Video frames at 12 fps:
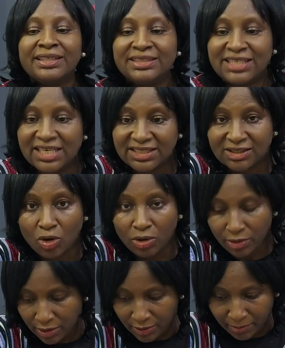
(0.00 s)
This
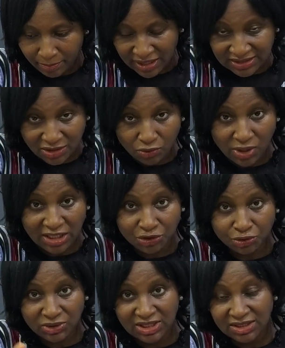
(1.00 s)
particular
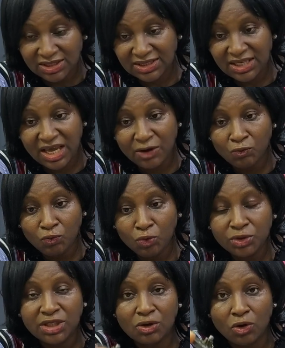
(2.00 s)
juicer, this
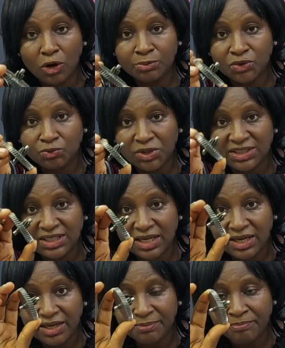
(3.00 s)
KENWOOD, comes with
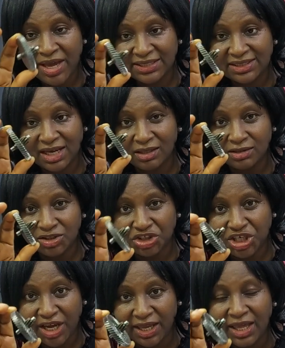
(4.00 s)
a metal
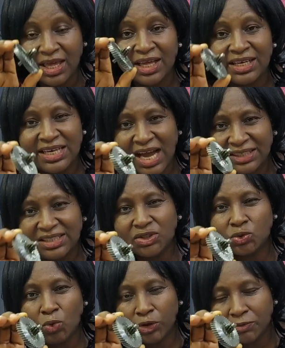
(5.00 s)
jar. That
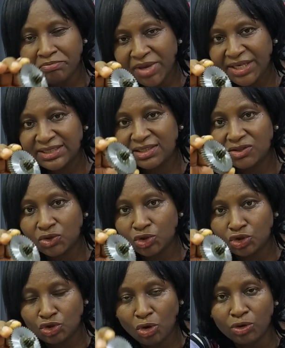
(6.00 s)
is what makes it
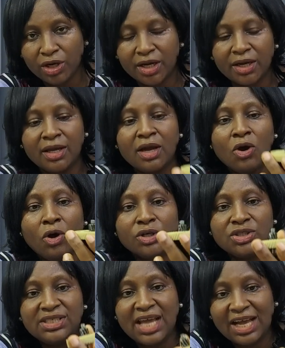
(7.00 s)
strong.
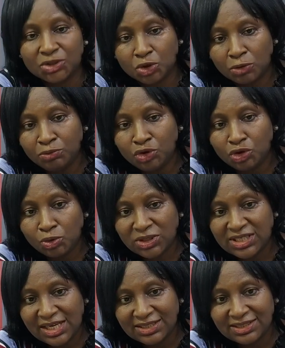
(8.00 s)
There are some
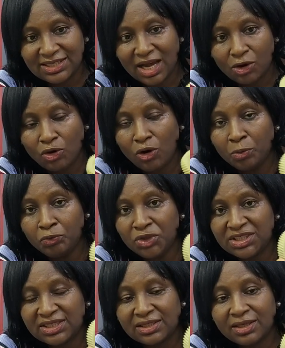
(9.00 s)
juicers that come
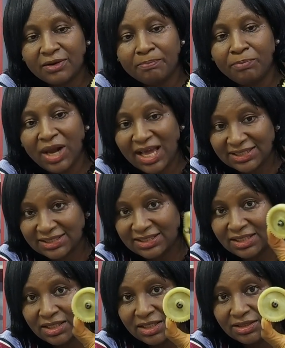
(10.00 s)
with
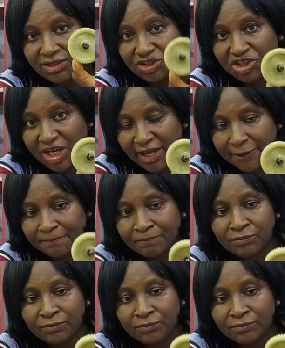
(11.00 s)
plastic jar,